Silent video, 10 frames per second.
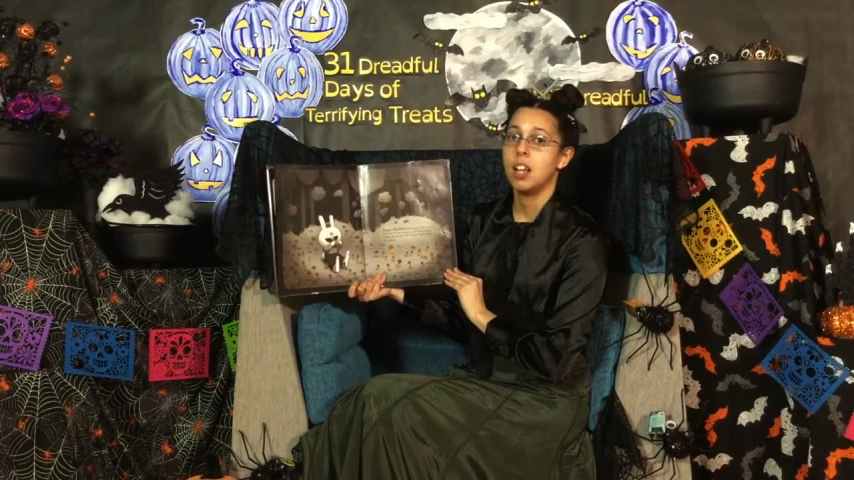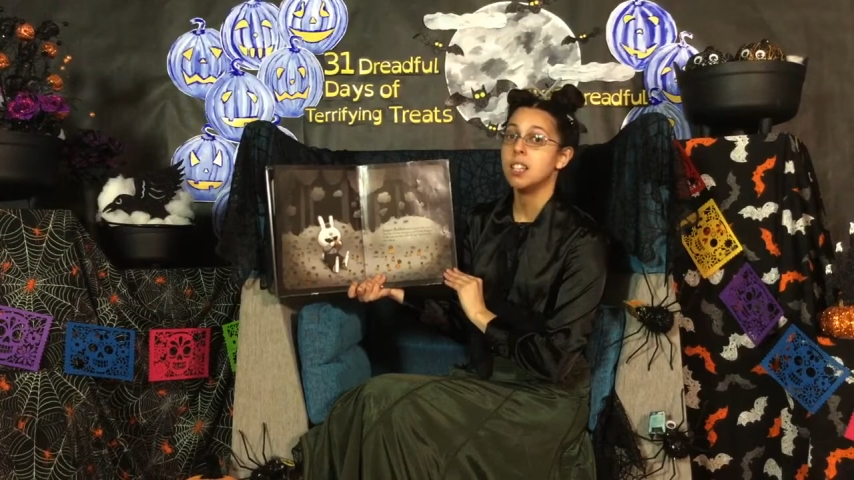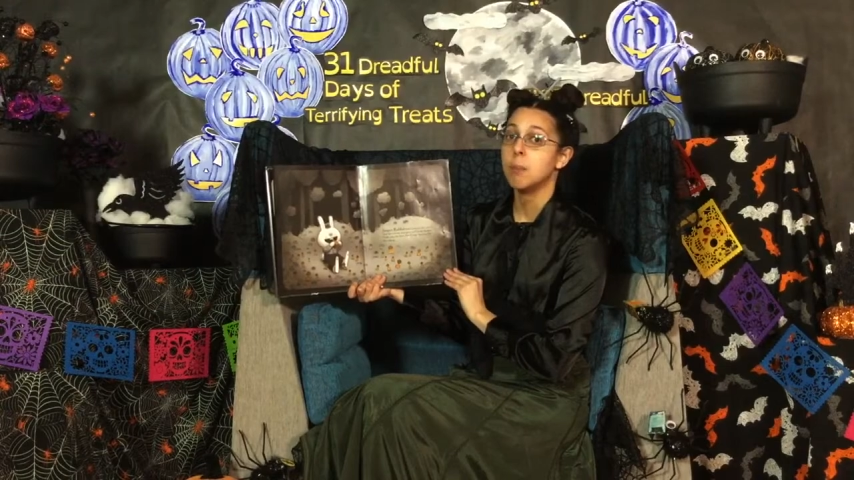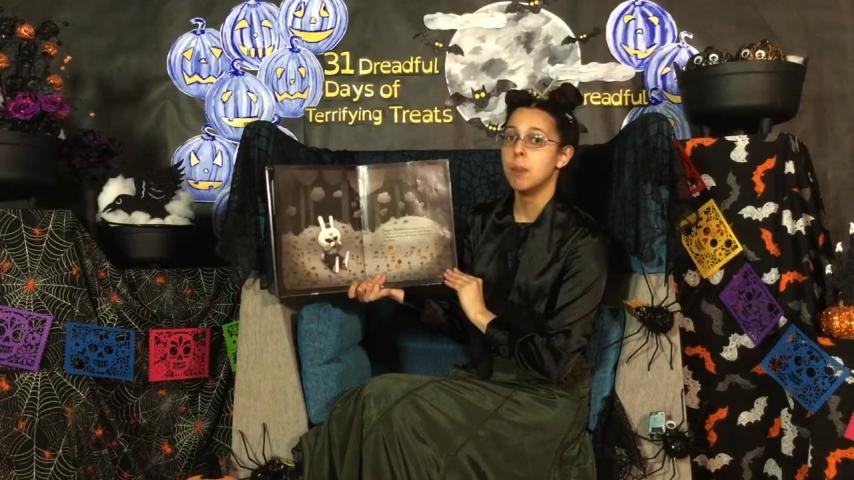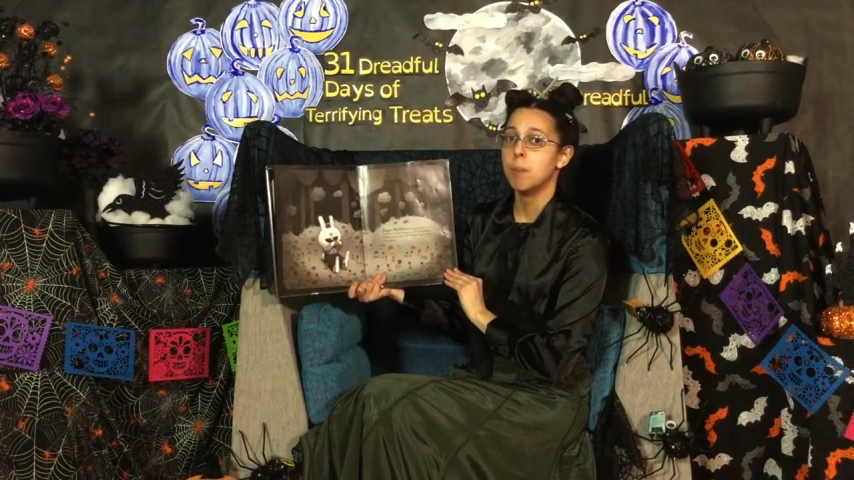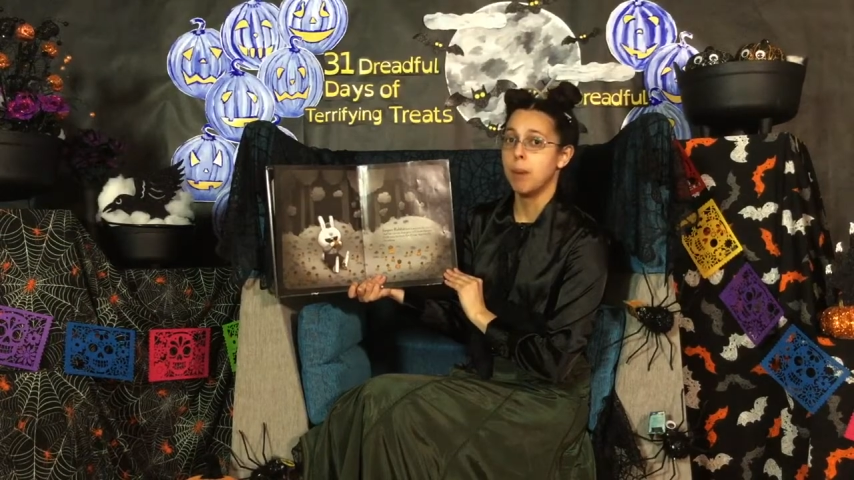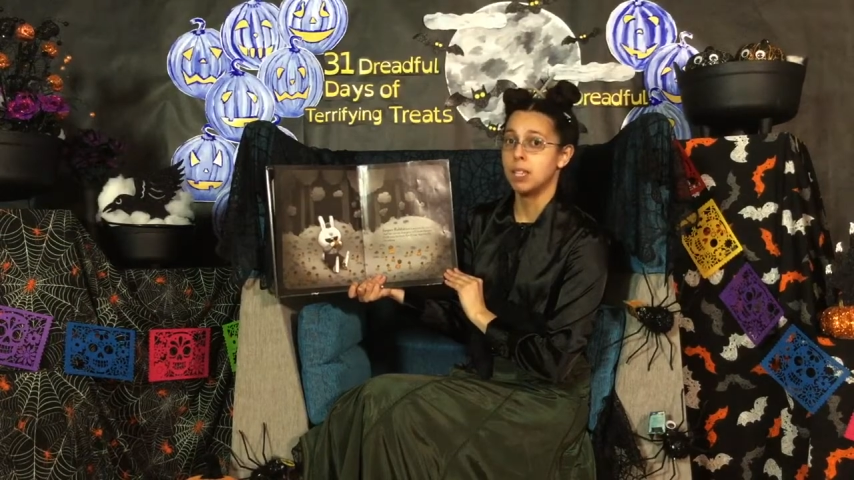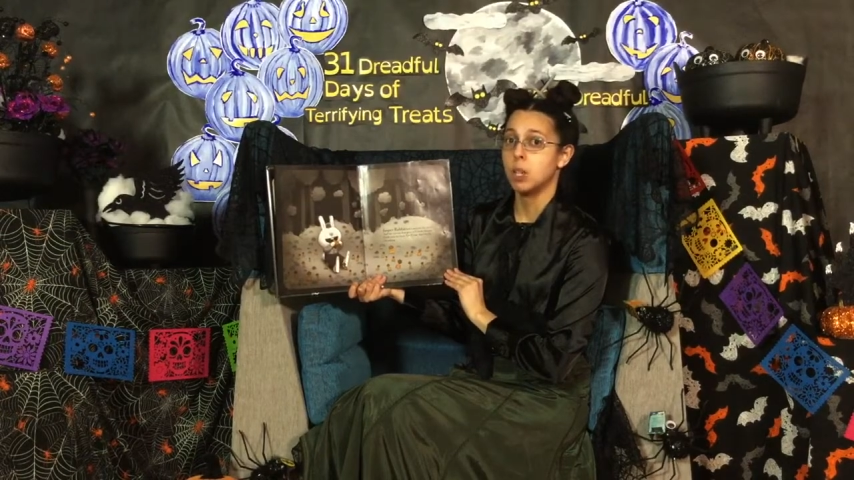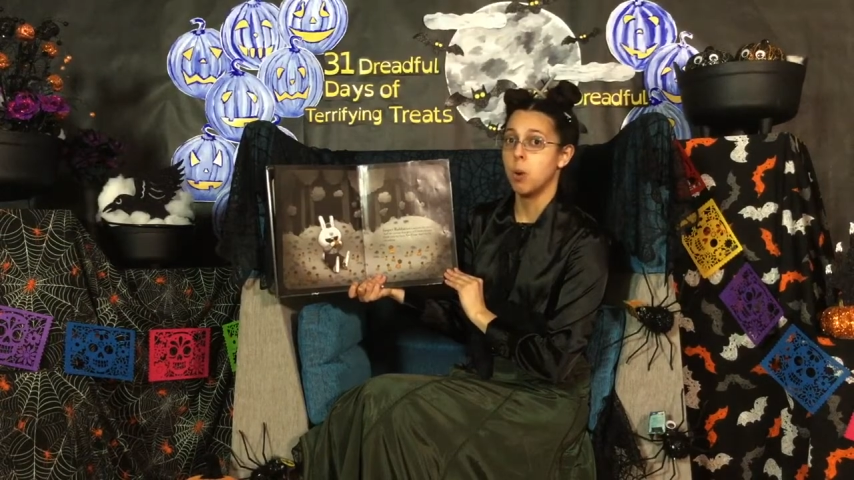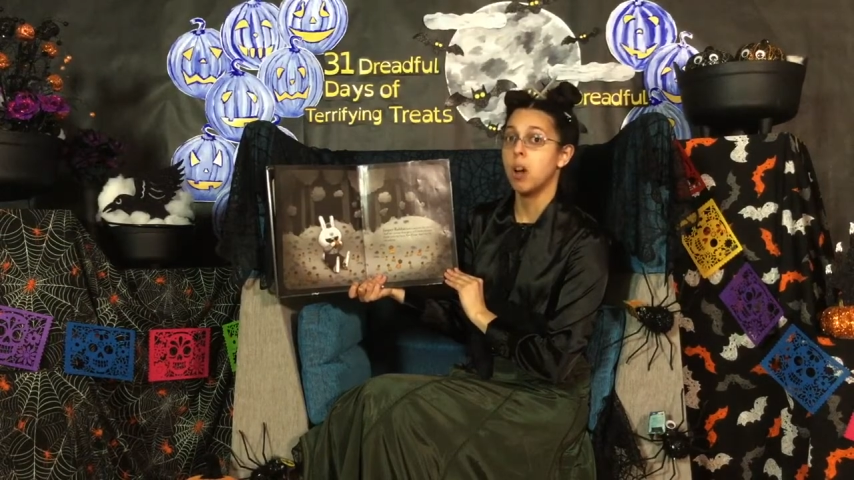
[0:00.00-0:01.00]
Some of the
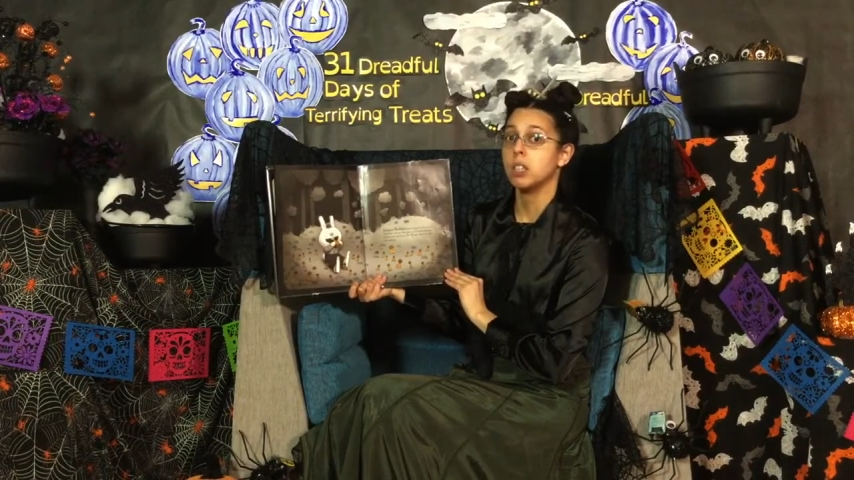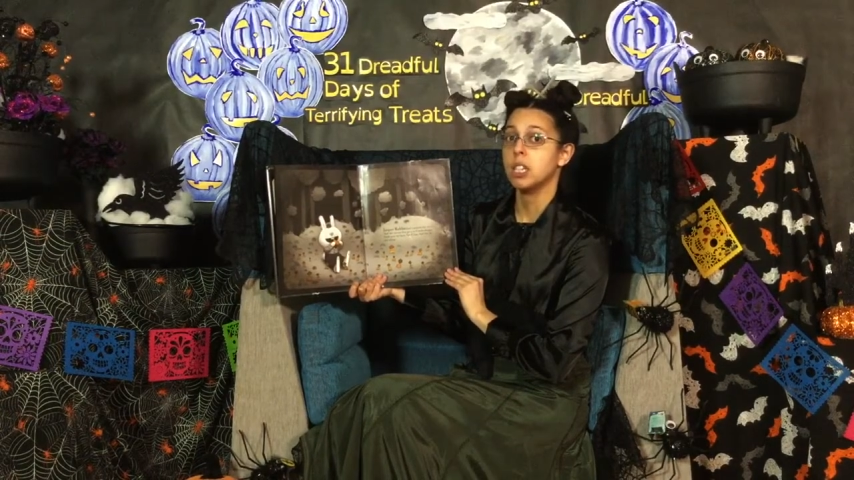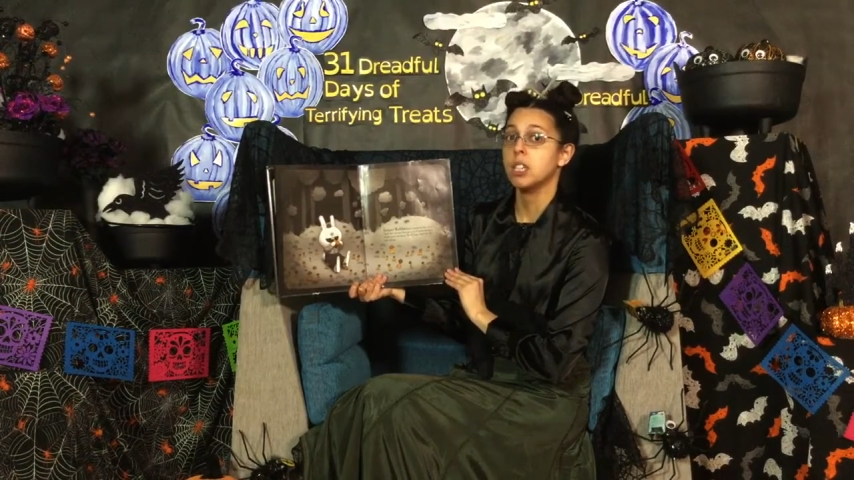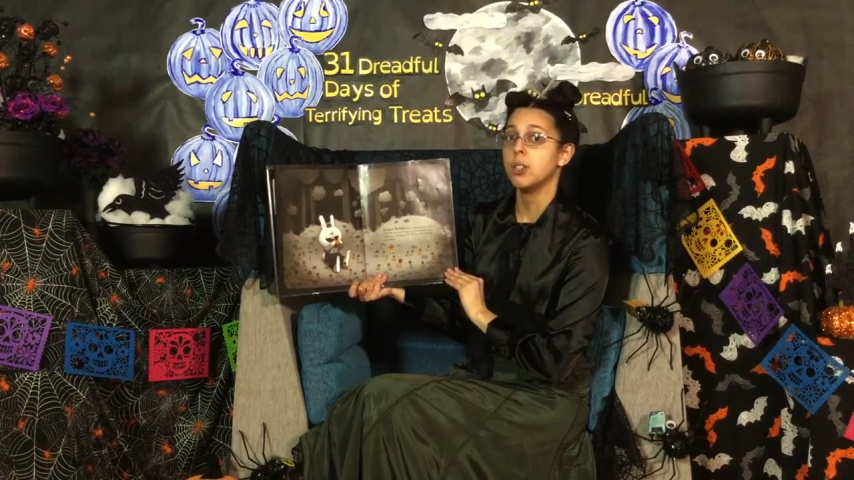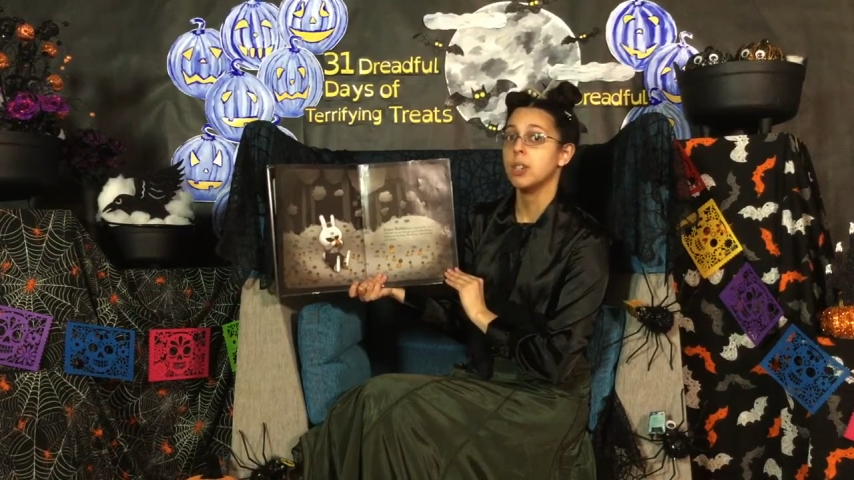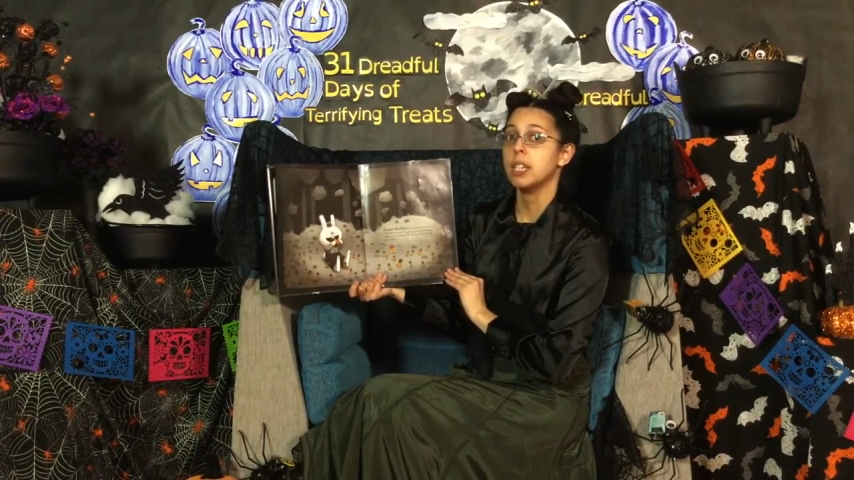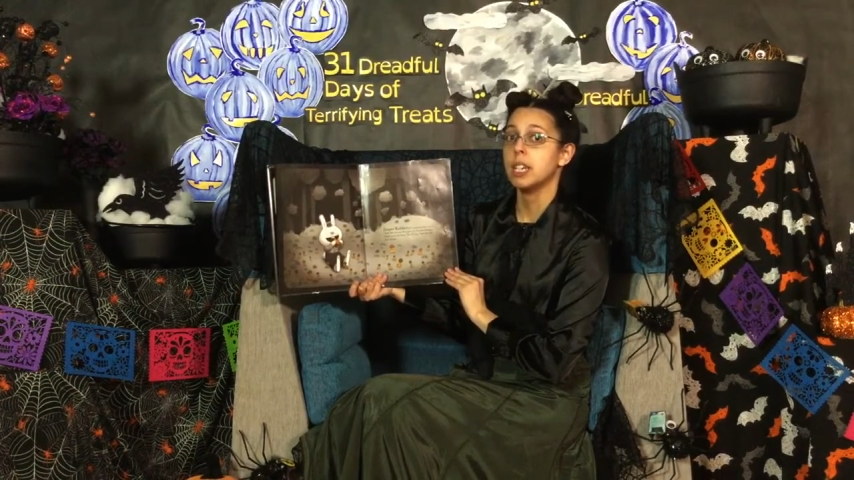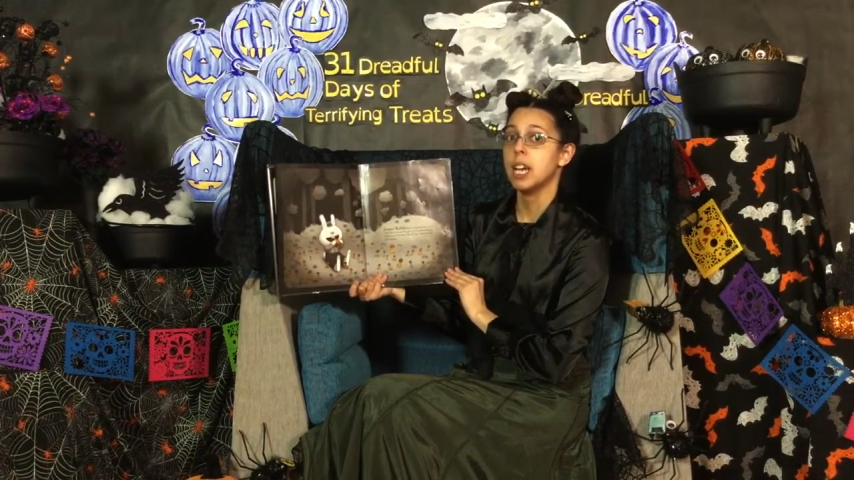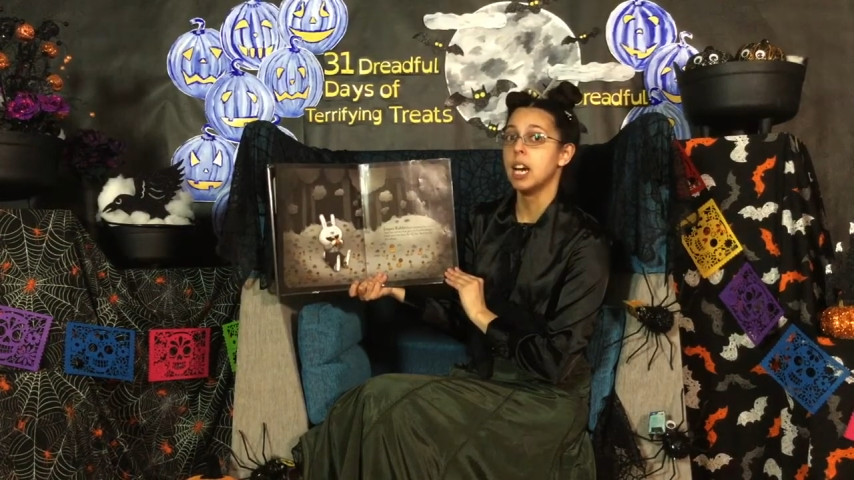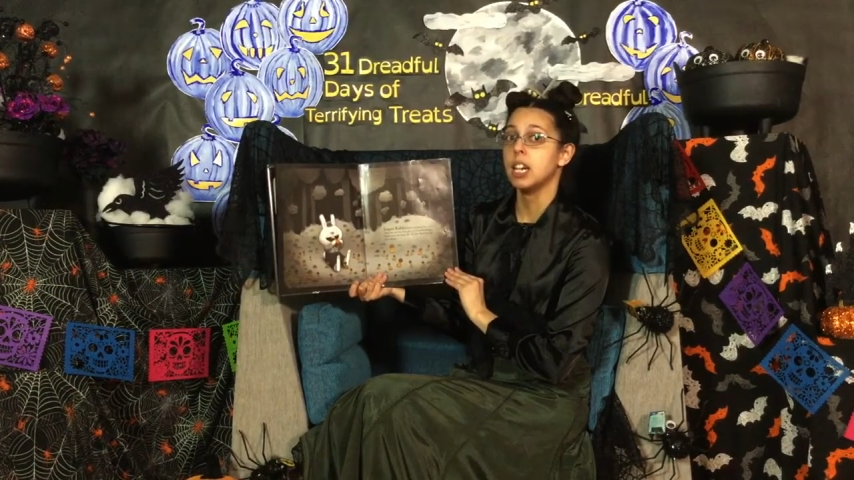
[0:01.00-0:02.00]
best qualities you need
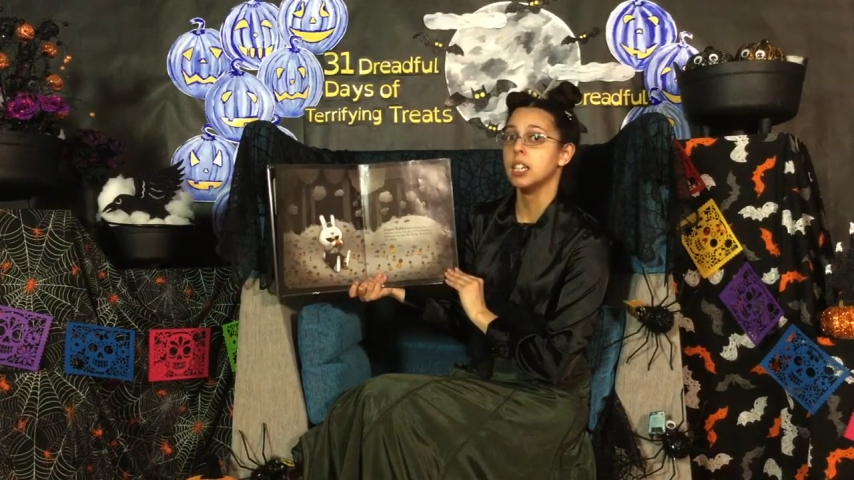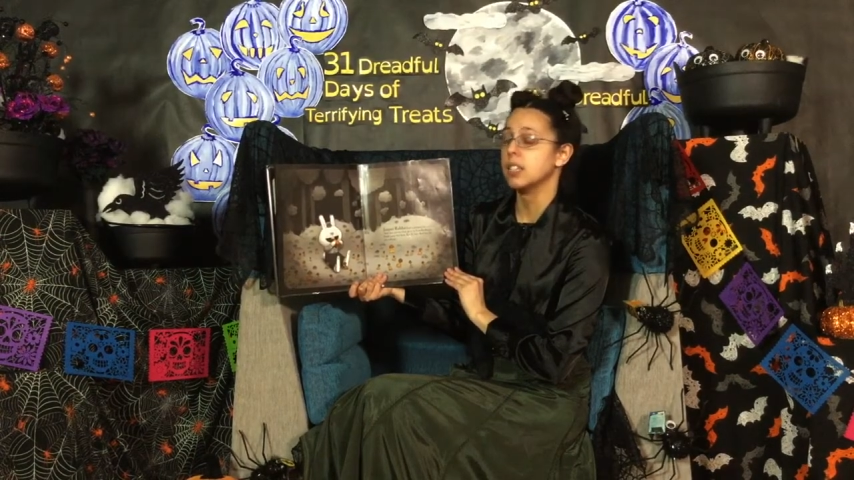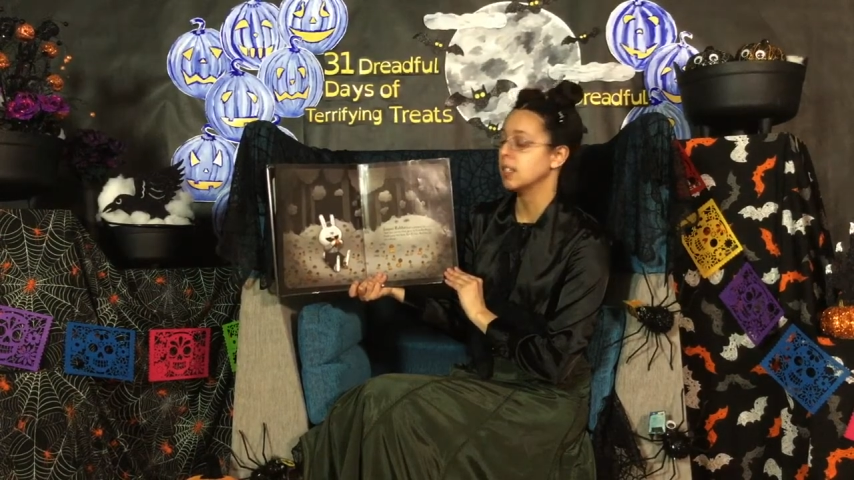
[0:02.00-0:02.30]
in carrots.